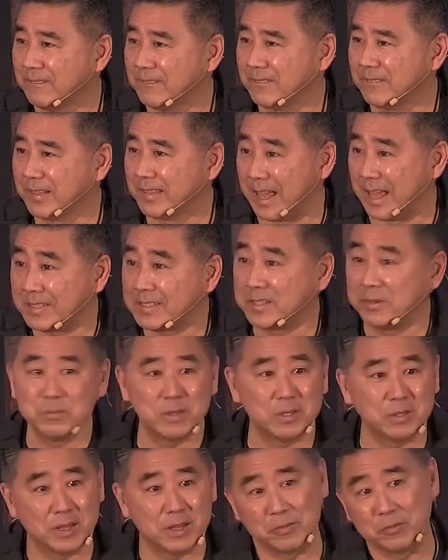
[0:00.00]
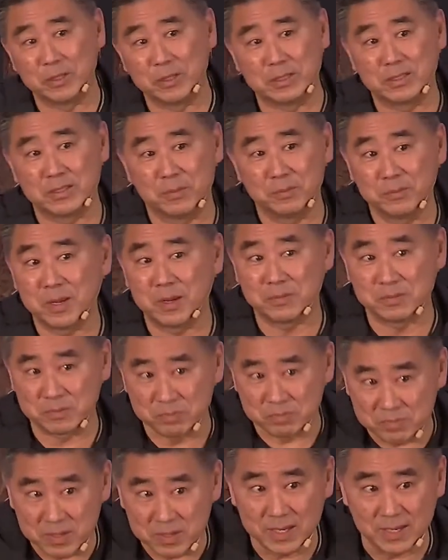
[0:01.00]
That's something that we sometimes
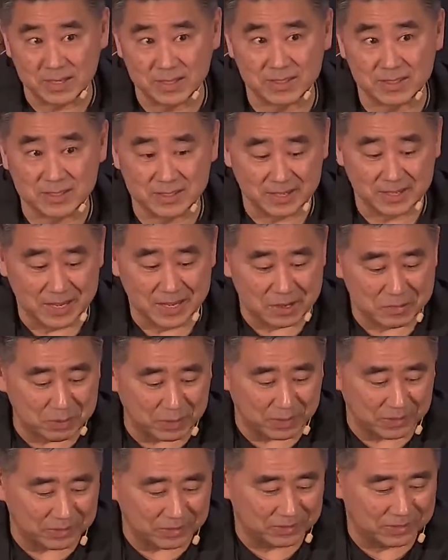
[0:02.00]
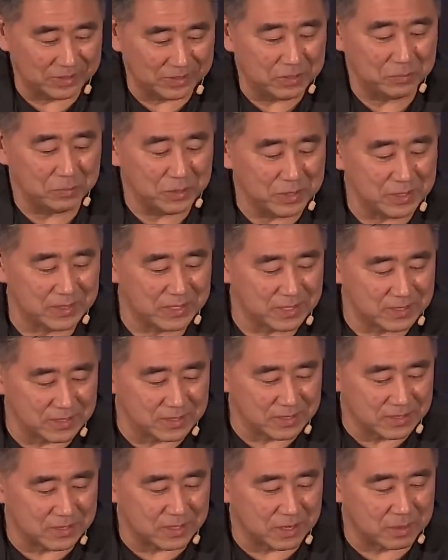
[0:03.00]
miss. But look at what it says in
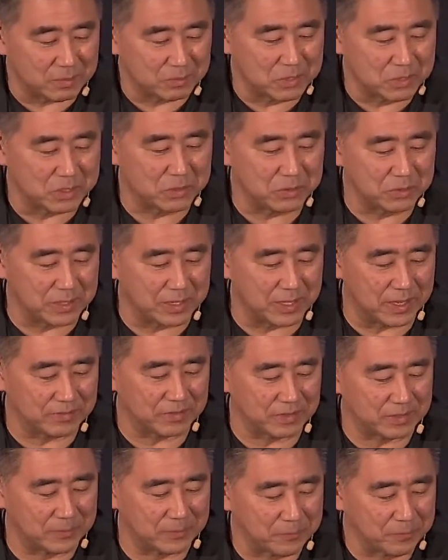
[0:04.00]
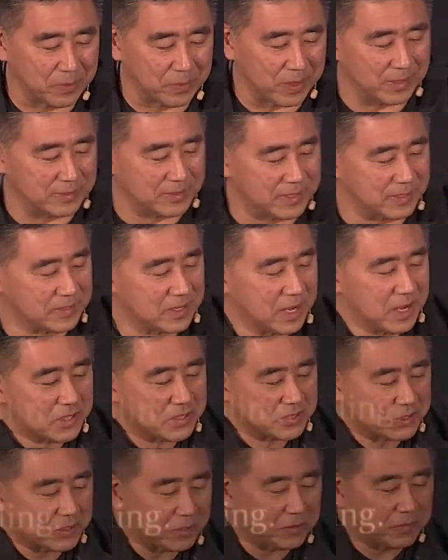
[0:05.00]
Psalm 2:11. It says,
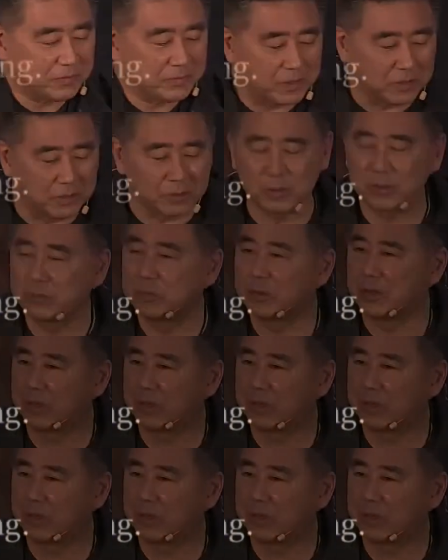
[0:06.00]
serve the Lord with